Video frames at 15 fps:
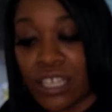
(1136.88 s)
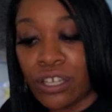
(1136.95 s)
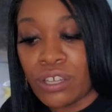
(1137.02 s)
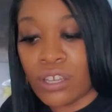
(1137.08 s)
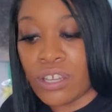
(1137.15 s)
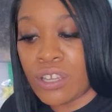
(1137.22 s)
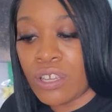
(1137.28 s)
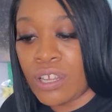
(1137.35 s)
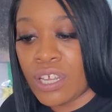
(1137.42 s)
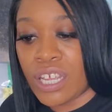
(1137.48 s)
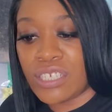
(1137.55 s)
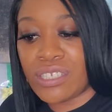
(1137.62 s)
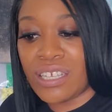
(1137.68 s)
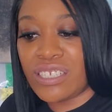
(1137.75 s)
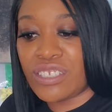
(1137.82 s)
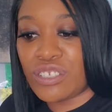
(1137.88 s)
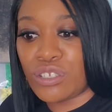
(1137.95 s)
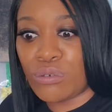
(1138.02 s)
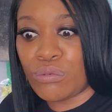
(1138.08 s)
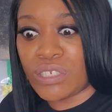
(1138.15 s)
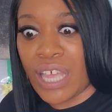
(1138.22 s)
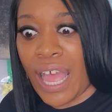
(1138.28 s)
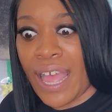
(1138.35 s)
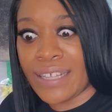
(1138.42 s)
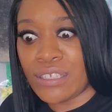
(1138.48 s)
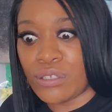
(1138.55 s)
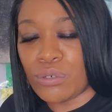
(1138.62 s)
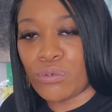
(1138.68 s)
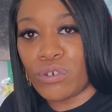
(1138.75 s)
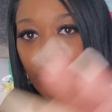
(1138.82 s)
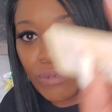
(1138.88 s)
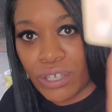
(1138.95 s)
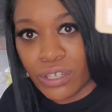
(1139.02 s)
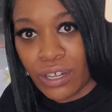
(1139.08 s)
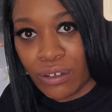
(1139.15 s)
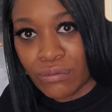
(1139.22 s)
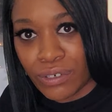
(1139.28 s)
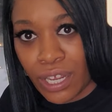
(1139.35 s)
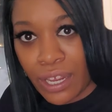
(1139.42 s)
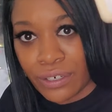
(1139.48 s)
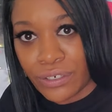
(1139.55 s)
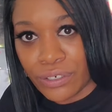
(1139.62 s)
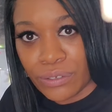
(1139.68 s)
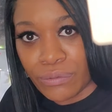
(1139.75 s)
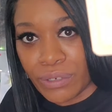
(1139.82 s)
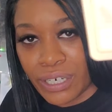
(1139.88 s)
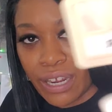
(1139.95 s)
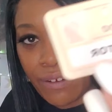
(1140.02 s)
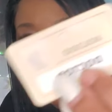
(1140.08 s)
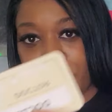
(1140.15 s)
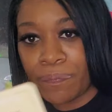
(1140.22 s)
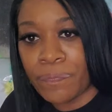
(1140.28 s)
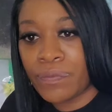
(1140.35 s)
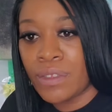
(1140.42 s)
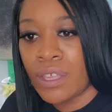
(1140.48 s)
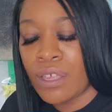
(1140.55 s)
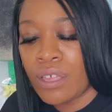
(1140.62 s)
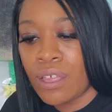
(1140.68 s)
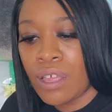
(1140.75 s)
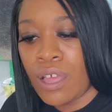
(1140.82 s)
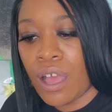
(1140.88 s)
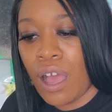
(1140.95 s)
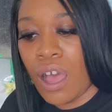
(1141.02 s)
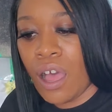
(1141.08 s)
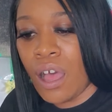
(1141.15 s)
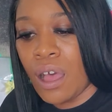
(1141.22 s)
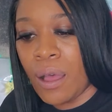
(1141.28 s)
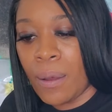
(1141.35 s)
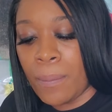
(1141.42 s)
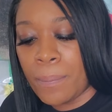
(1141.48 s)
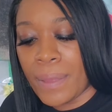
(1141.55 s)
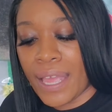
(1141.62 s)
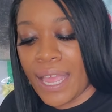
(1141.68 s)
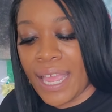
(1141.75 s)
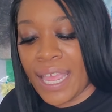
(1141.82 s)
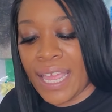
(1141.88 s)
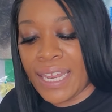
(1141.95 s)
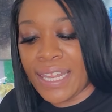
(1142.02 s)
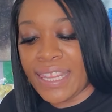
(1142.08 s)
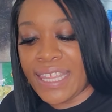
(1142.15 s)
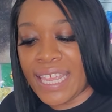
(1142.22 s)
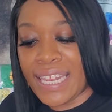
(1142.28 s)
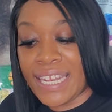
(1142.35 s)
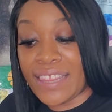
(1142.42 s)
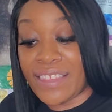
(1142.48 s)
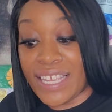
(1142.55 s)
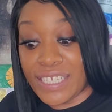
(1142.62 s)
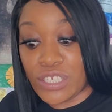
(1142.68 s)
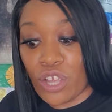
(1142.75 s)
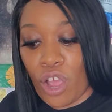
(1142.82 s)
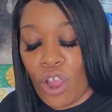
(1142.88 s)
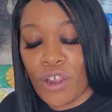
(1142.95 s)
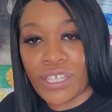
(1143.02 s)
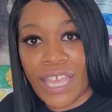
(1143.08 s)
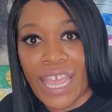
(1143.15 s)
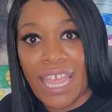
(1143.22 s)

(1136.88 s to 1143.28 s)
here because it's two sides to them, you know, doctor, whatever. Um, and then this card